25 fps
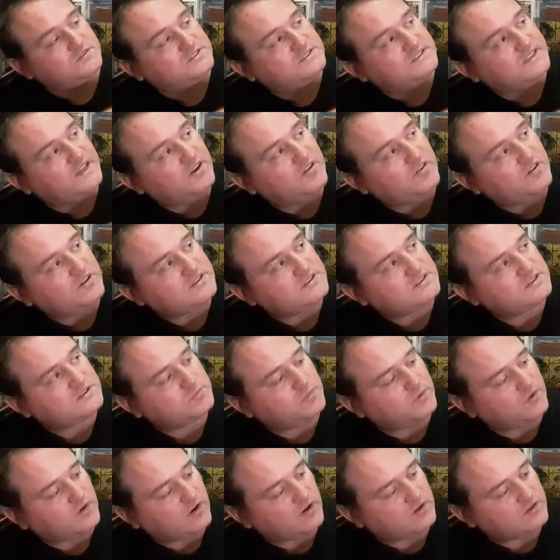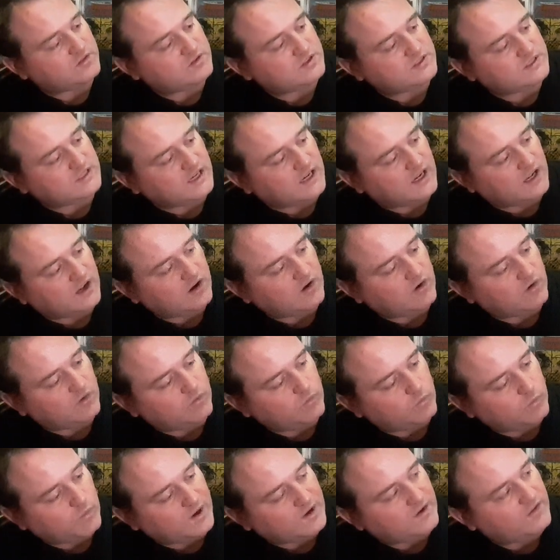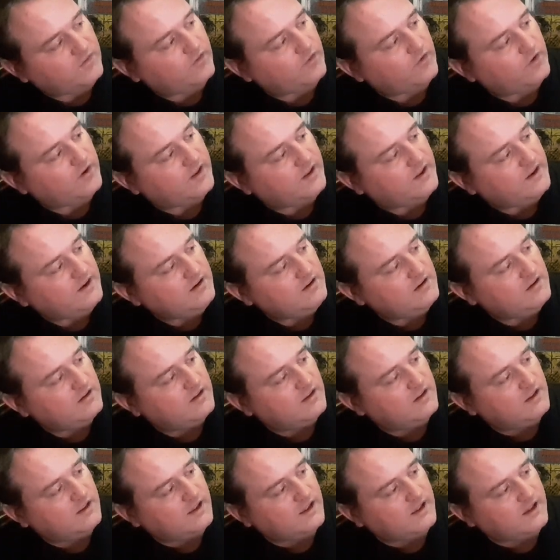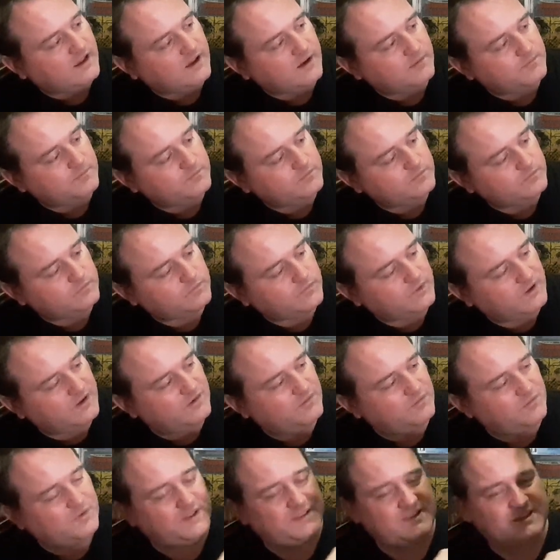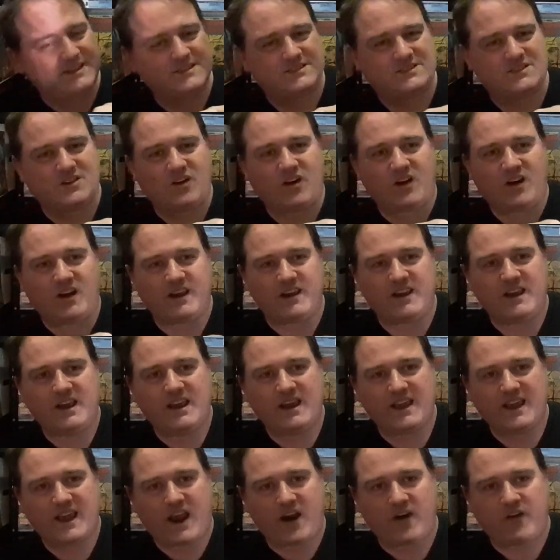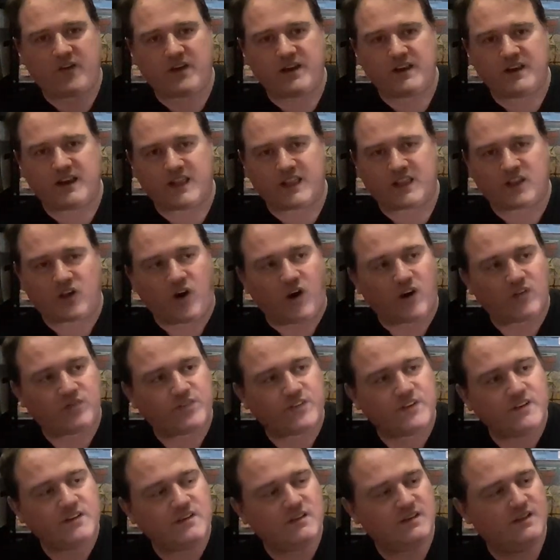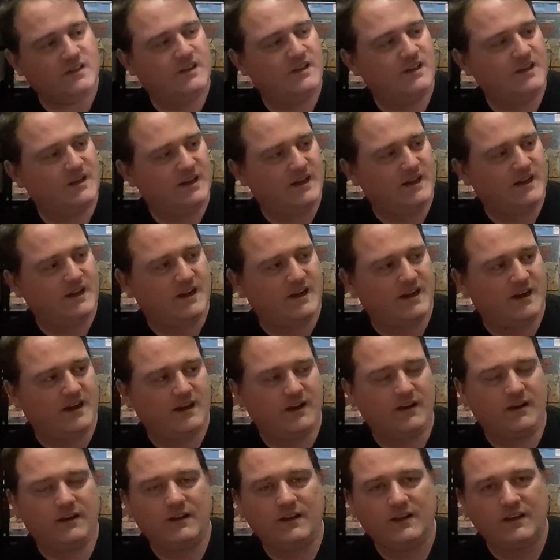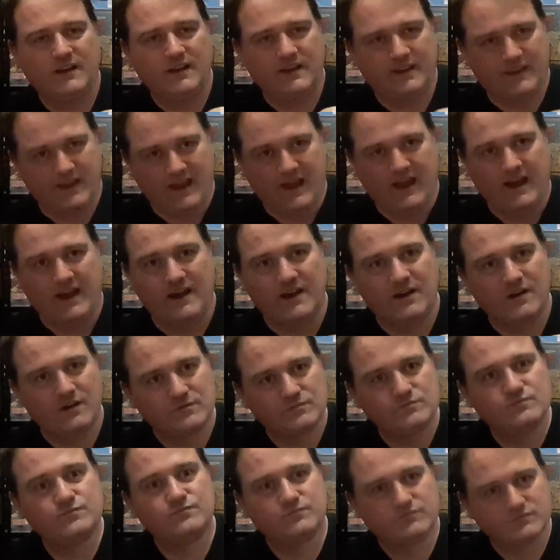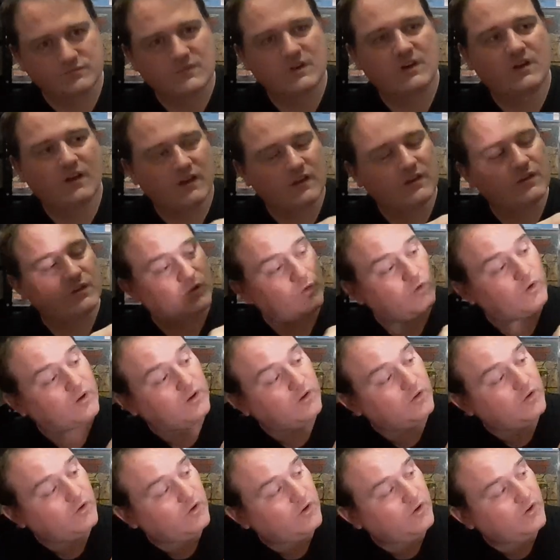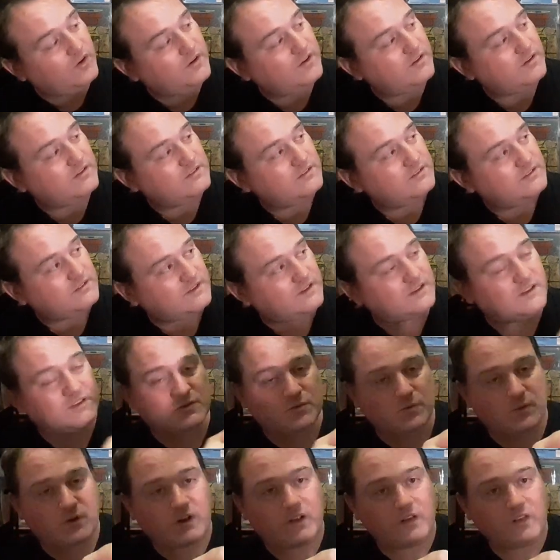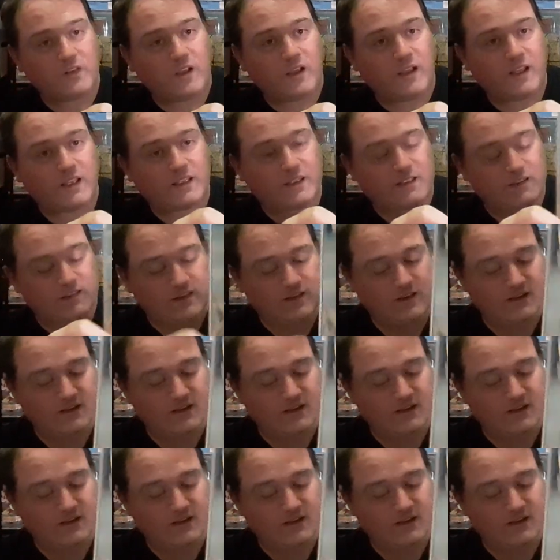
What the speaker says: Secrets. We've got 113 with this guy carrying a coffin. Yeah, looking good. This is what I like.